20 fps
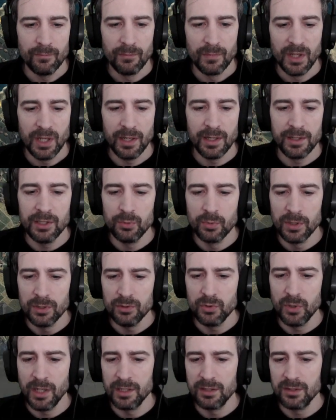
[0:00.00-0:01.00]
And you want
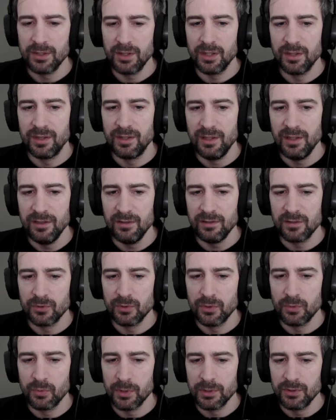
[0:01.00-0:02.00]
to hunt these, so
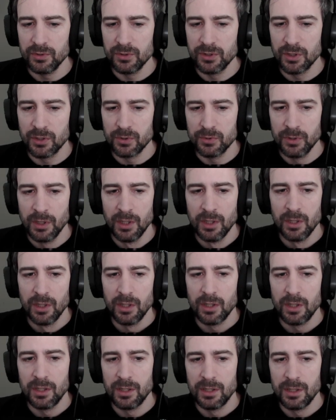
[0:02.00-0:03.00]
you want to go
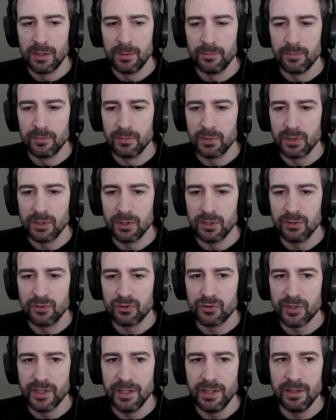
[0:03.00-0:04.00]
in a
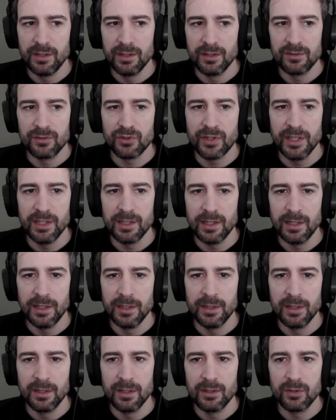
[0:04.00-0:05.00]
straight
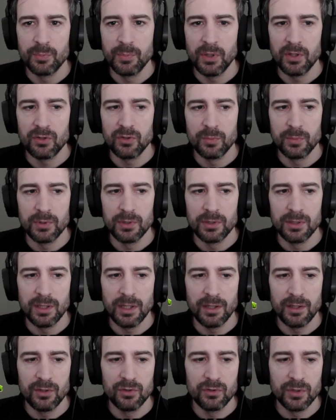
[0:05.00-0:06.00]
line as
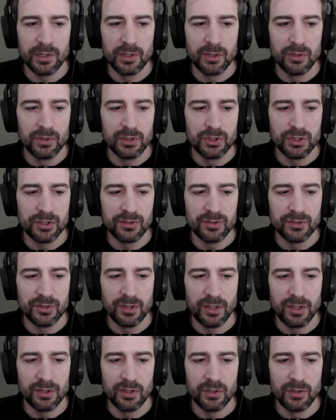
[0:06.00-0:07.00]
possible. So I could just
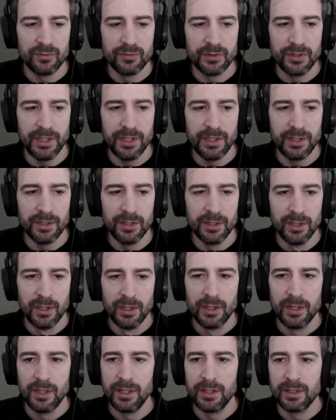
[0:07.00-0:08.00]
start over here
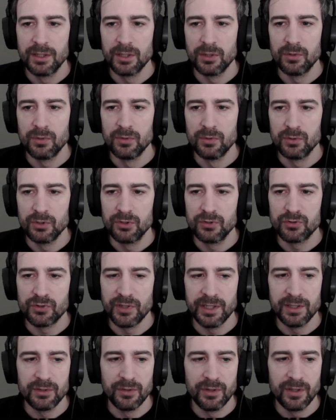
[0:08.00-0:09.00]
and go
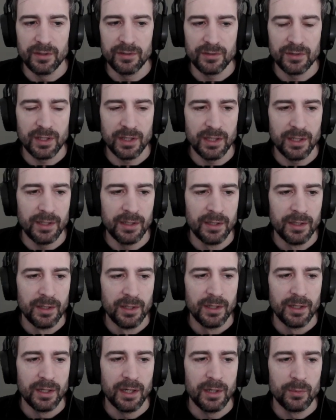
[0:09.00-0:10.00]
straight to this guy.
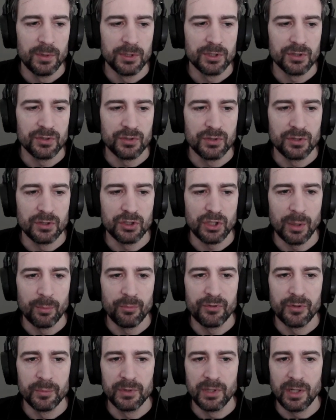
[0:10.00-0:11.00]
I will just jump
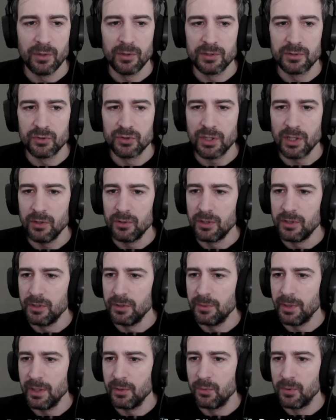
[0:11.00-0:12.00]
from tower to
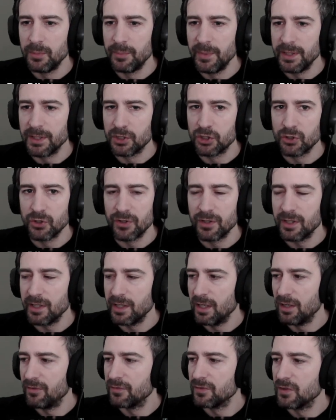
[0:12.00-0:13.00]
tower. I will make sure that I
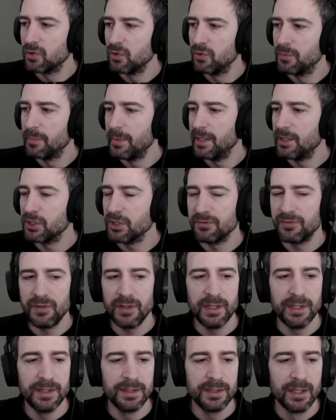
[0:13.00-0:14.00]
have good magic
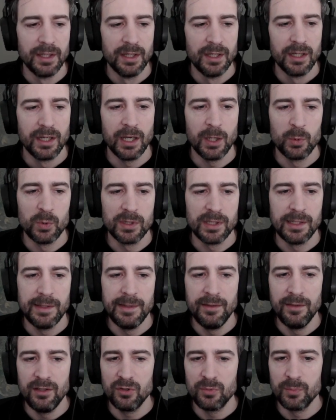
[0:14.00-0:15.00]
find. I will
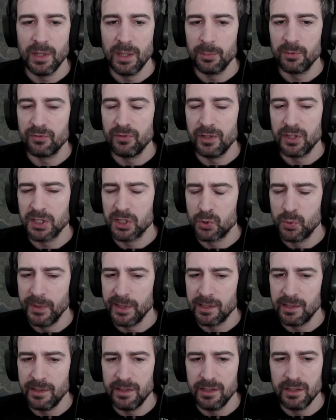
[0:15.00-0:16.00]
clean these maps very
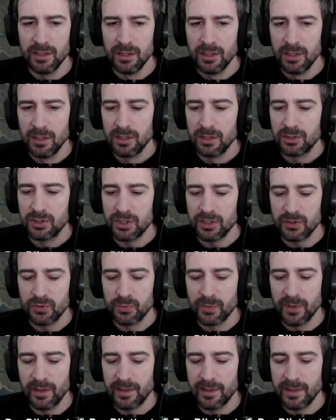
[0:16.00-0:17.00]
quickly, just
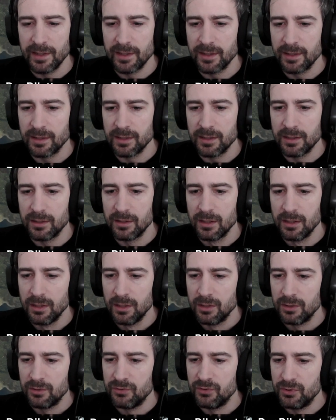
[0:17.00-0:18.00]
with like
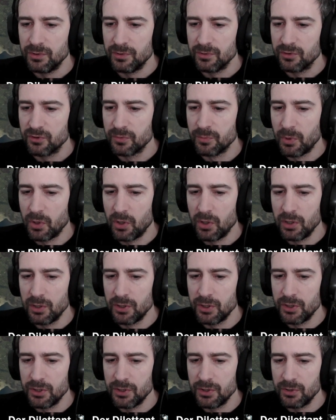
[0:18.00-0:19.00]

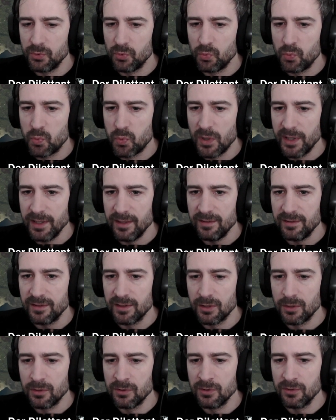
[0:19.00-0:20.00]
smaller
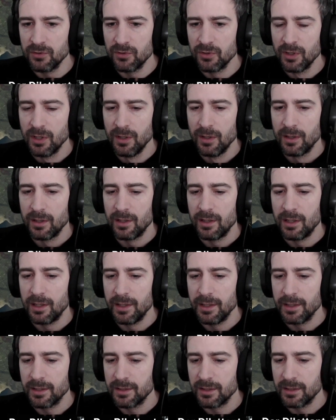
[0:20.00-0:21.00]
waystones,
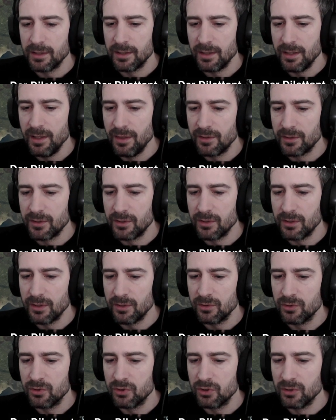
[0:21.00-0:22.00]
like either
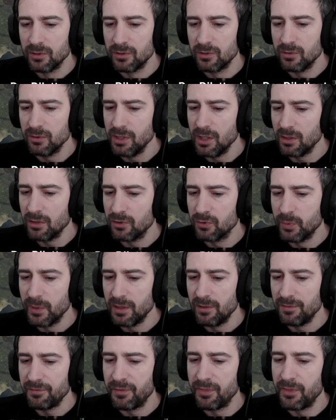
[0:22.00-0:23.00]

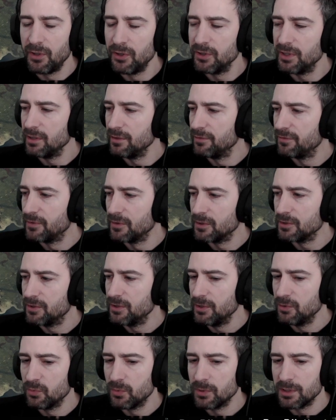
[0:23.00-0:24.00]
12, 13,
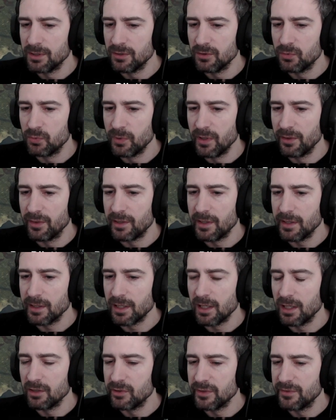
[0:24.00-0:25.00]
14 ones with like
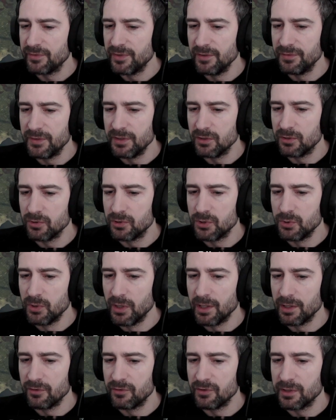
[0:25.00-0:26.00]
150 to
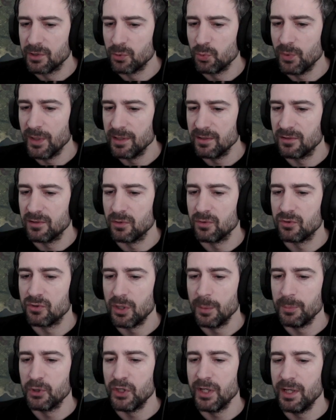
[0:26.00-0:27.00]
200 waystone
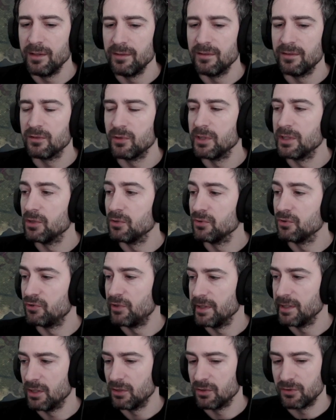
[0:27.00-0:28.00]
drop chance, so I don't
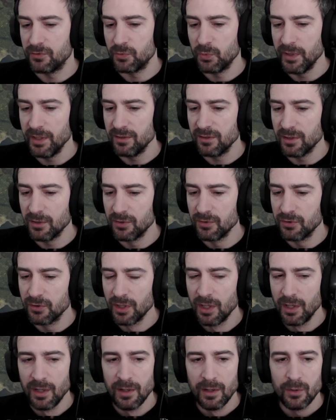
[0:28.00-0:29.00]
run out of waystones.
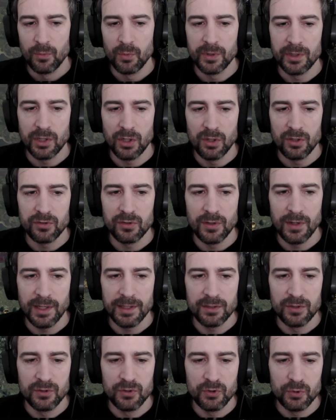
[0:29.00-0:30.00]
What I also
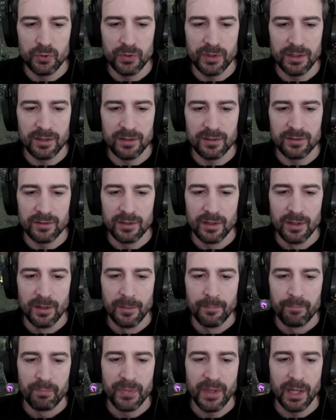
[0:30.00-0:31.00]
like to do is
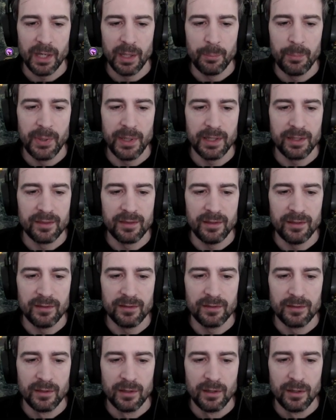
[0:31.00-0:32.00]
I pick these